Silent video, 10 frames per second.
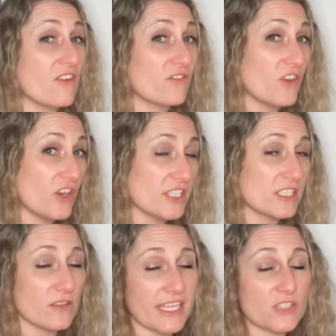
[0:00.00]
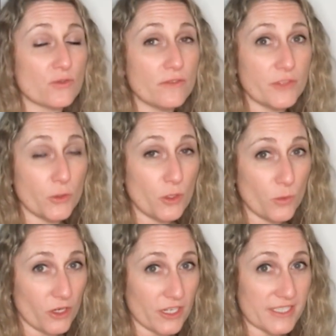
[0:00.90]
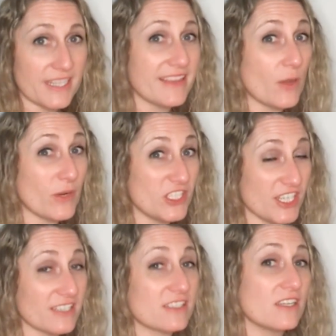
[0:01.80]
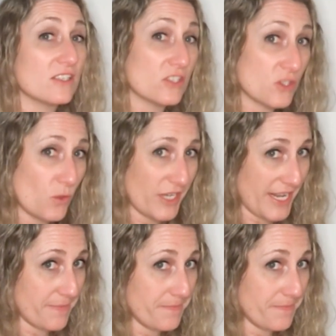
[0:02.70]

First, let's review the words that we just sorted.